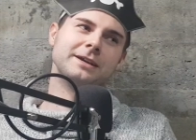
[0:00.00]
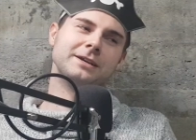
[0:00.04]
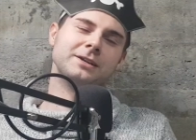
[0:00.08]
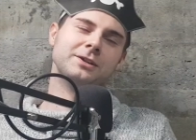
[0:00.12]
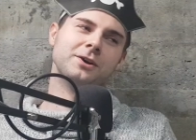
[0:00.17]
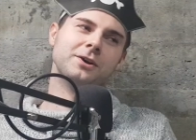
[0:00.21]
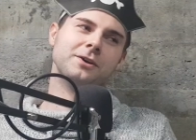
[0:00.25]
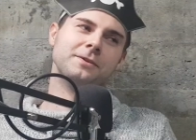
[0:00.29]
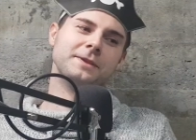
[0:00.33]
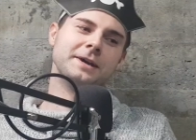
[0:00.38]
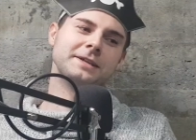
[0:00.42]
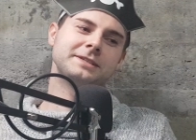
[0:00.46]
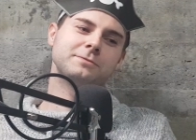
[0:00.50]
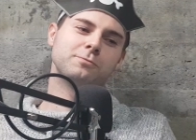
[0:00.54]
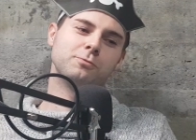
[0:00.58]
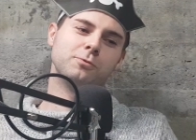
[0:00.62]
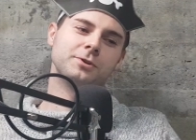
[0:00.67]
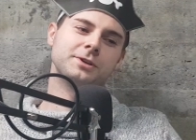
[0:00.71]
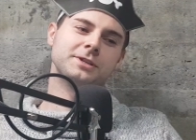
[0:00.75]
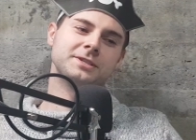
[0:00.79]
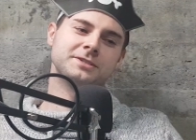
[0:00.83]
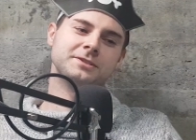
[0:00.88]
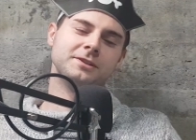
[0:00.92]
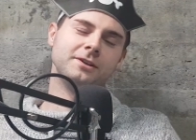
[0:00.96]
you know that's
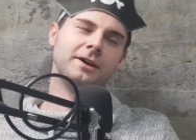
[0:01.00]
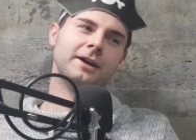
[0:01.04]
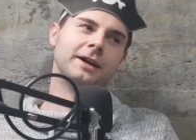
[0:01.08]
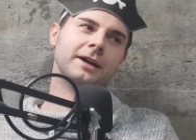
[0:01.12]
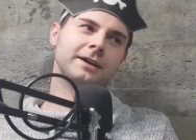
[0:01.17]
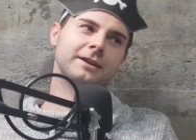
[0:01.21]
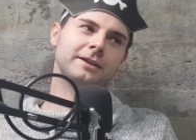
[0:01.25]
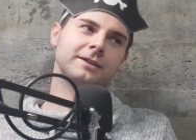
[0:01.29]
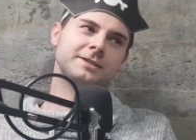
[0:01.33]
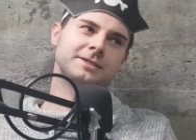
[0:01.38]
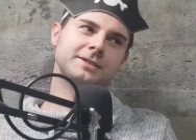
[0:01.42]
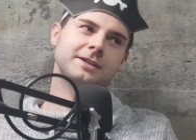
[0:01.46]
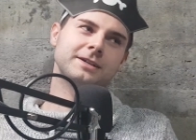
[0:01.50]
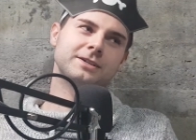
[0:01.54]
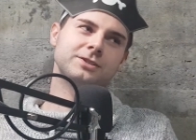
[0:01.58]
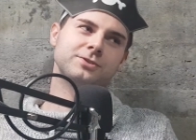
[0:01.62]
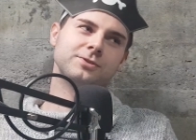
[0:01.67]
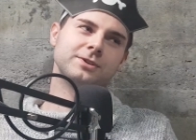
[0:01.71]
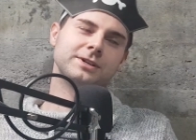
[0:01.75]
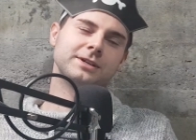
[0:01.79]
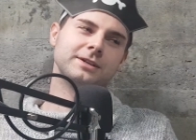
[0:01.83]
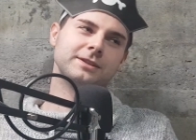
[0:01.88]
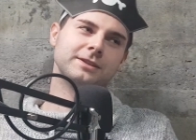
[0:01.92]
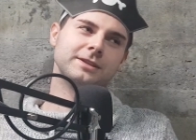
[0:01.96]
what it's like. It's blue, like
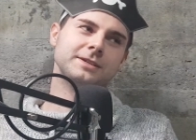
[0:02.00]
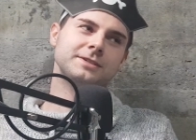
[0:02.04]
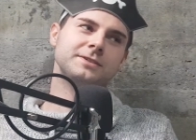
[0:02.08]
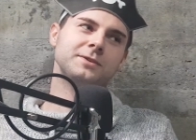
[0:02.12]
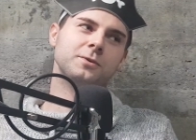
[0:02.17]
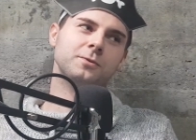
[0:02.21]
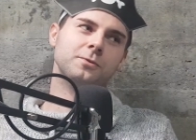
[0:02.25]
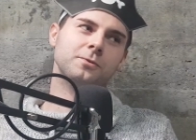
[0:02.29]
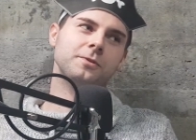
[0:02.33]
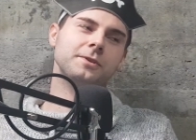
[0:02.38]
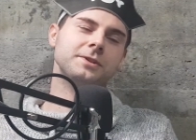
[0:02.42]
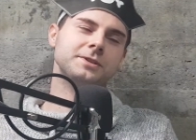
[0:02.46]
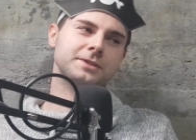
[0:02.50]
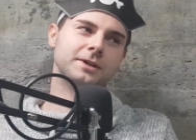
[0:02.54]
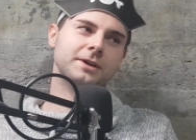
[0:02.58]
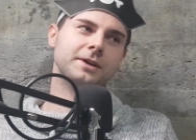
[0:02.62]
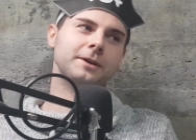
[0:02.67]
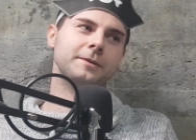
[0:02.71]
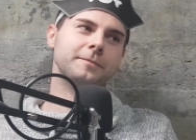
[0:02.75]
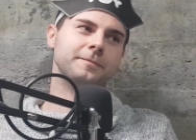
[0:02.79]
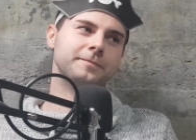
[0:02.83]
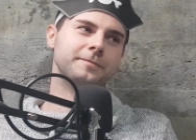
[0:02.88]
drinking this all the time.